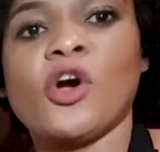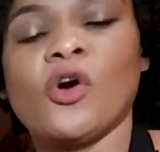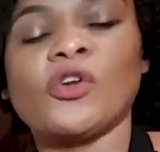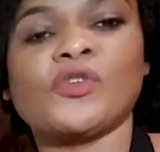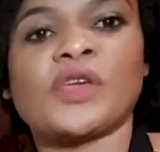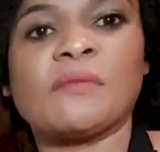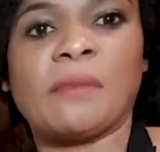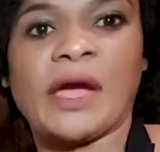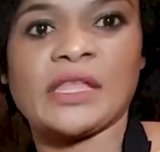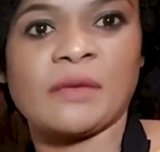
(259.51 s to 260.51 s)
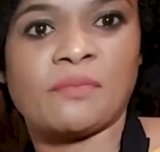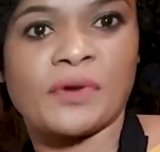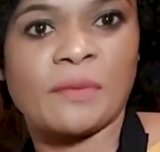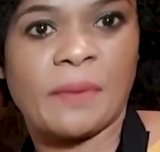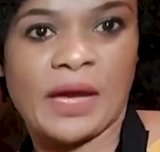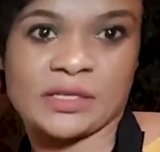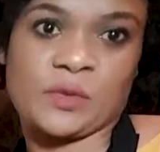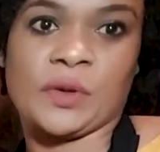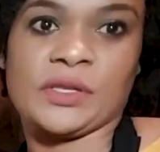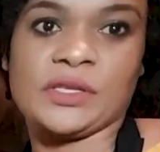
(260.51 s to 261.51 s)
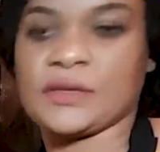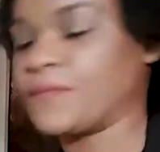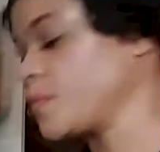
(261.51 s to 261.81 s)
or you can buy the pre-packed ones.